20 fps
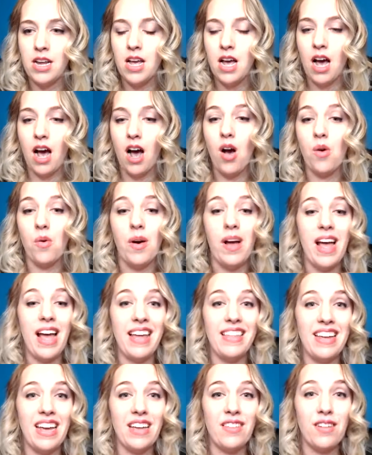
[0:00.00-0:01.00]
Oh, and
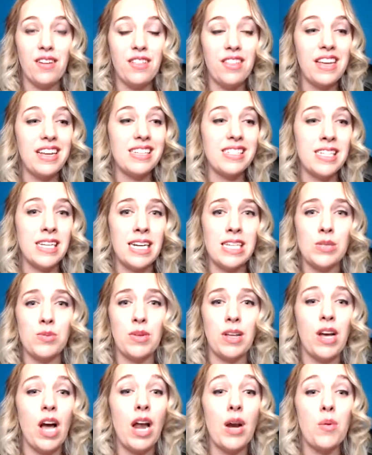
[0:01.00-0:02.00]
the other thing is sometimes we're
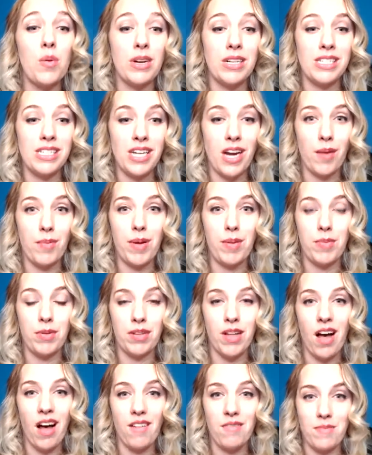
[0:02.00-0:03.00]
like, I don't want to scare people off